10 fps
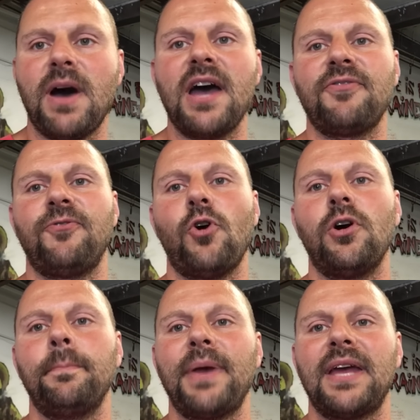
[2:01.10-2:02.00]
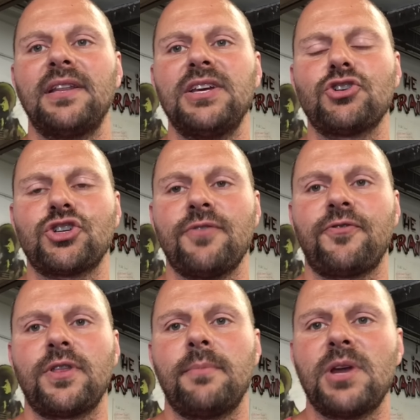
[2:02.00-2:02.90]
my fault, bad leadership
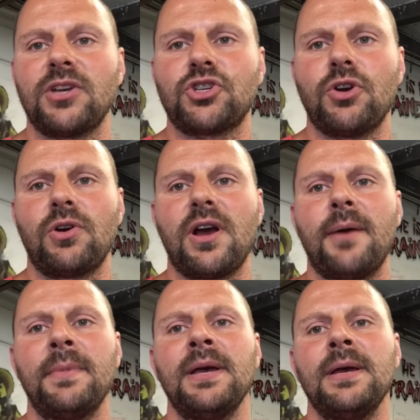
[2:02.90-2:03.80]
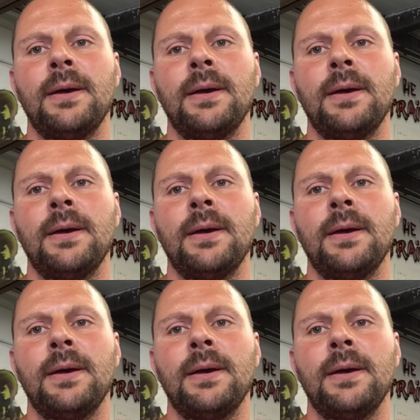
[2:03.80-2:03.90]
for them not showing up.